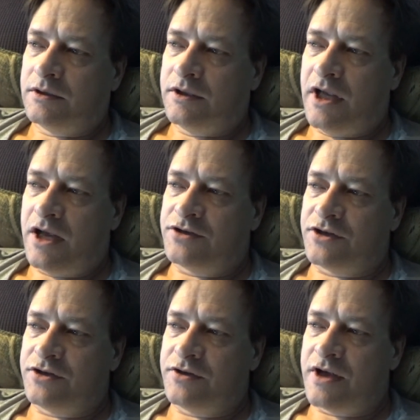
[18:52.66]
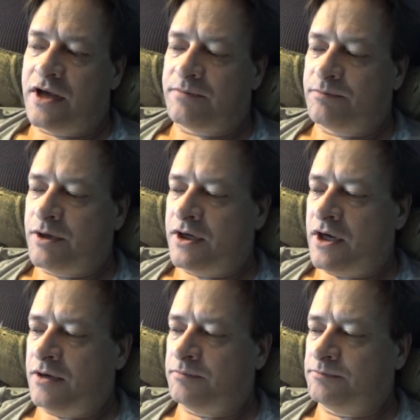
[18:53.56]
yeah, I should do that. But
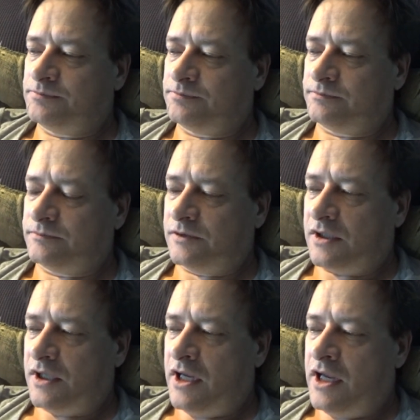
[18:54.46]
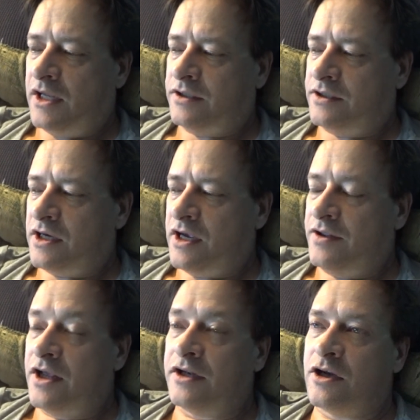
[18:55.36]
and
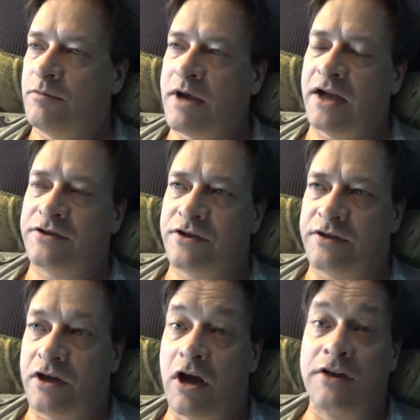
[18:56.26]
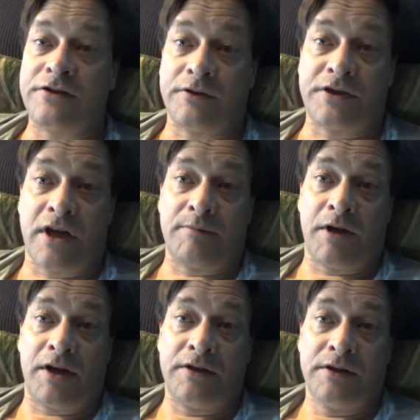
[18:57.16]
then go back to the console
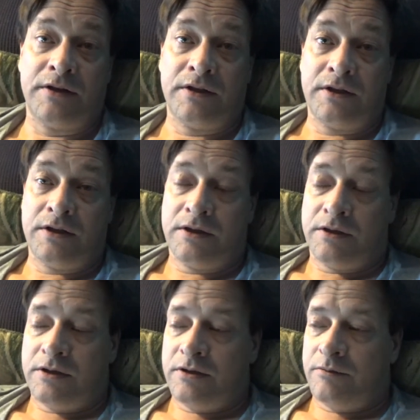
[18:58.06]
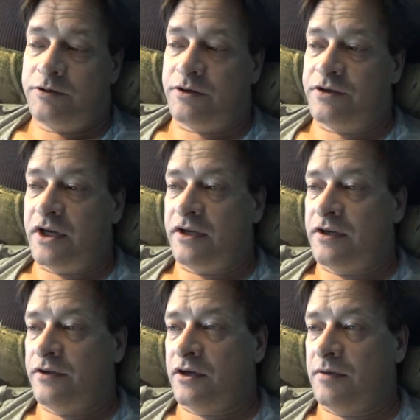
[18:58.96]
timeline, which will take
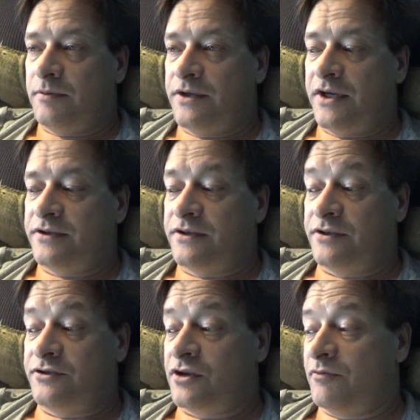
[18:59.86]
another couple days because there's so